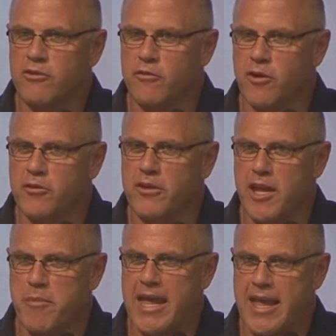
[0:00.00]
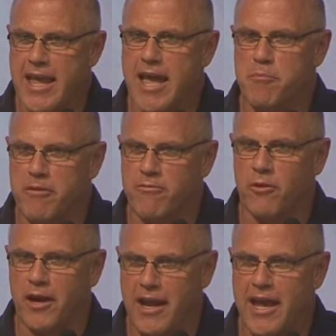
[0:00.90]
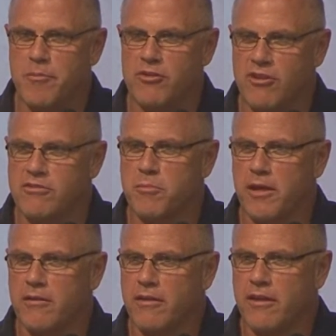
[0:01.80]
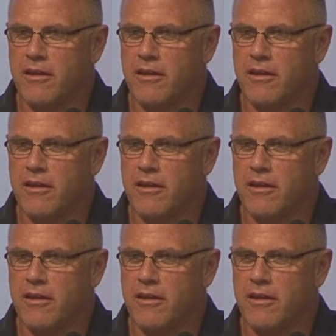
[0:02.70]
You've heard the name Ahab before, Ahab and Jezebel.